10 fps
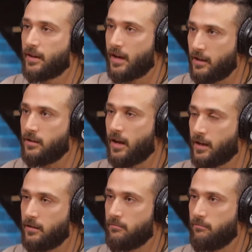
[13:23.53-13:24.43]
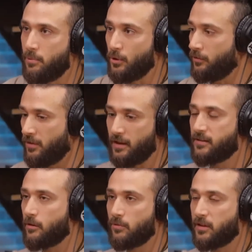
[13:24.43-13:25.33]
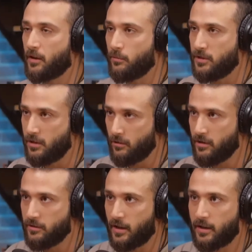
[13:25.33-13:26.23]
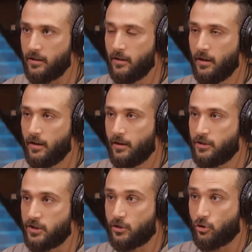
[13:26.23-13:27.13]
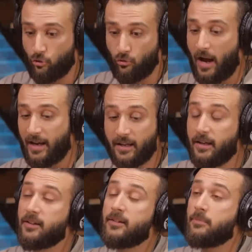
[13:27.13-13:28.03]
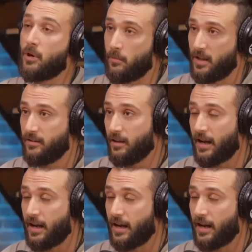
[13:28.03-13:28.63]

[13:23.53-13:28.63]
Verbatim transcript: Like, I can build things out of recycled materials. I can just try. I can experiment.